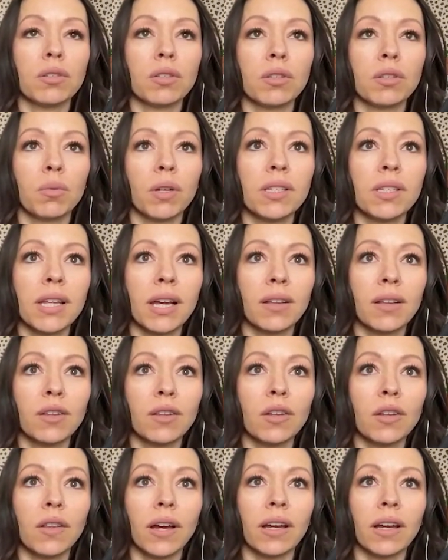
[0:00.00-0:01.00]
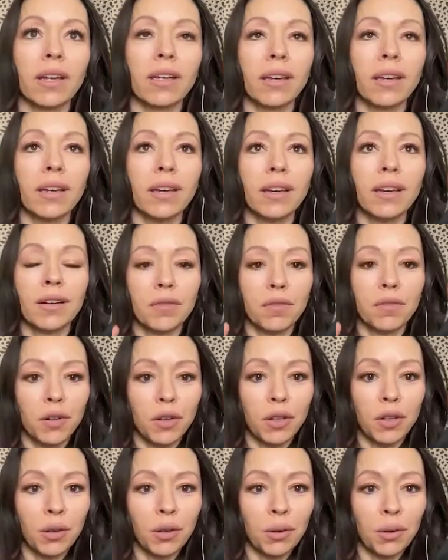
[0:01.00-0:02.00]
So what does that look like for
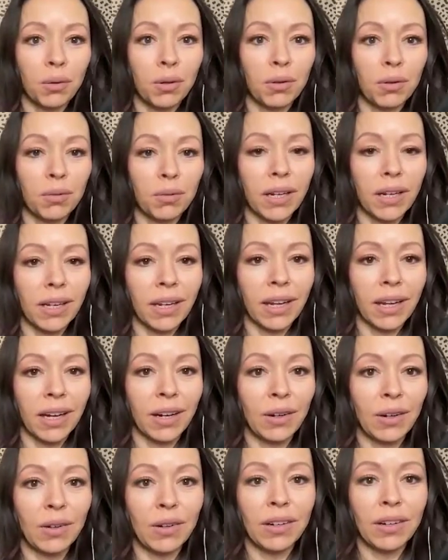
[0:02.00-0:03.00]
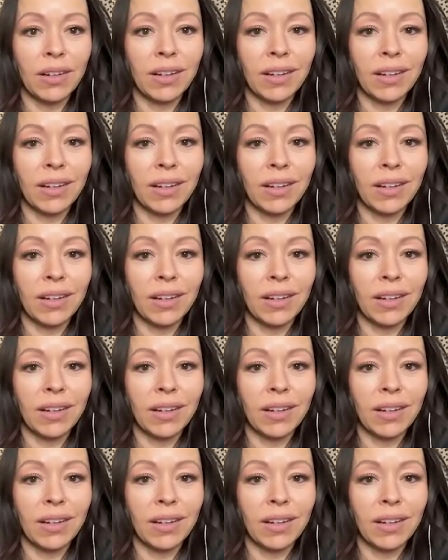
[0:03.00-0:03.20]
you right now?